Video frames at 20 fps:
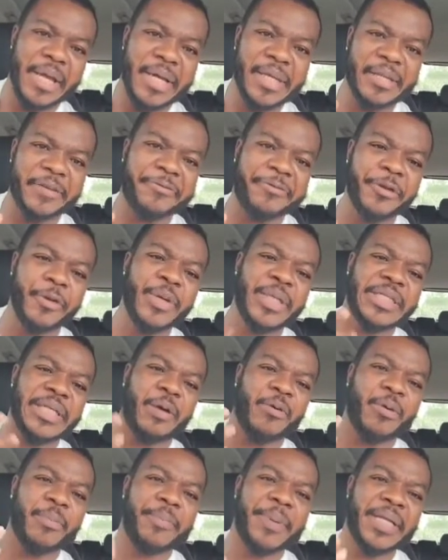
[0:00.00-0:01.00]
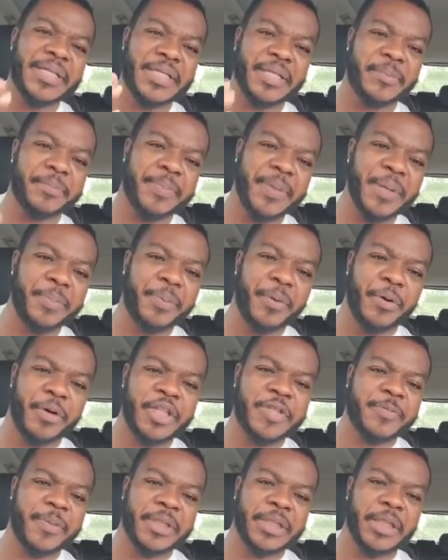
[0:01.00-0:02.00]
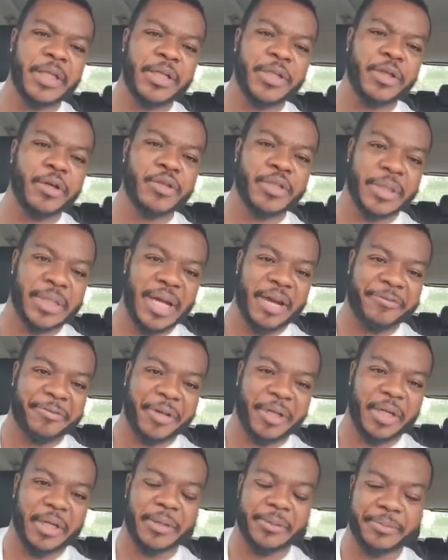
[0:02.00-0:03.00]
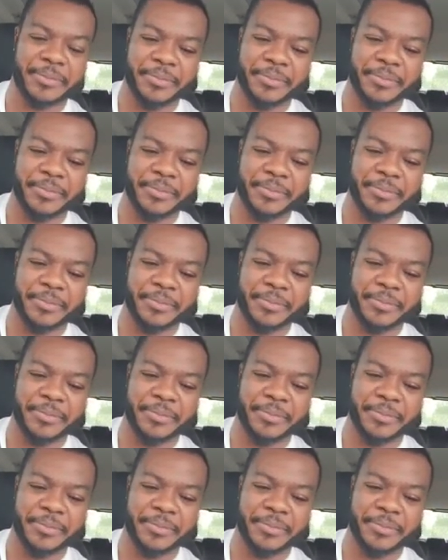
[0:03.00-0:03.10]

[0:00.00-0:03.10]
In a few weeks, I will bless some people, especially those in Africa,